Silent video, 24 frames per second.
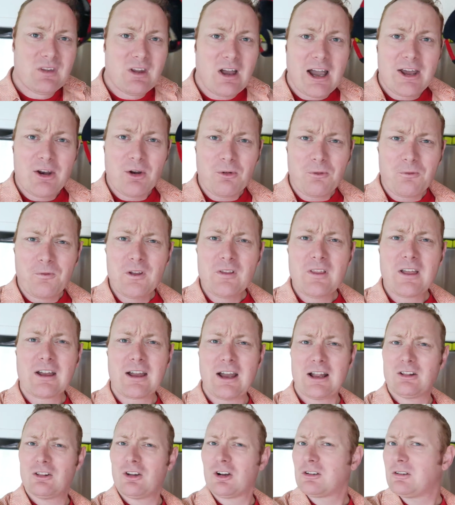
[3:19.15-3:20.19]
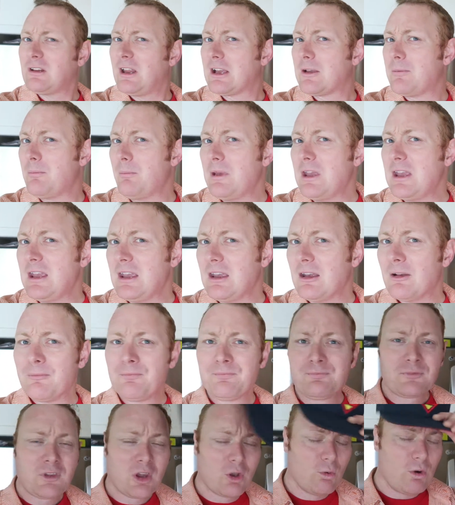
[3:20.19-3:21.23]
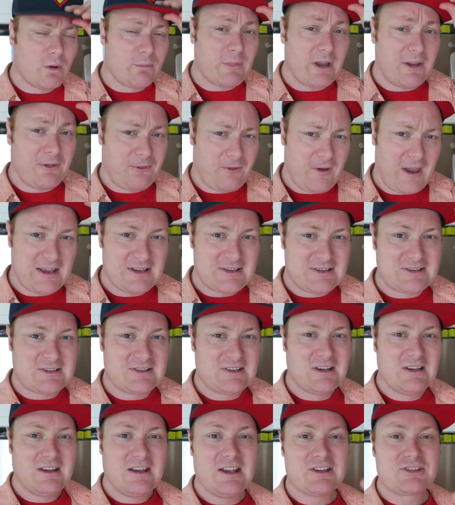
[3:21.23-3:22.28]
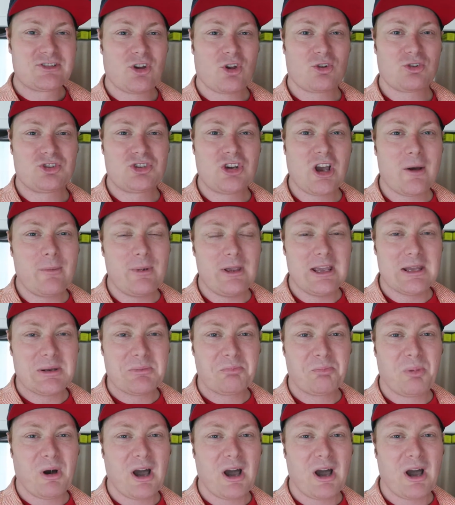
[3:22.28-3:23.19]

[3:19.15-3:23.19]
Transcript: I don't feel like I look like me when my face is all chubby and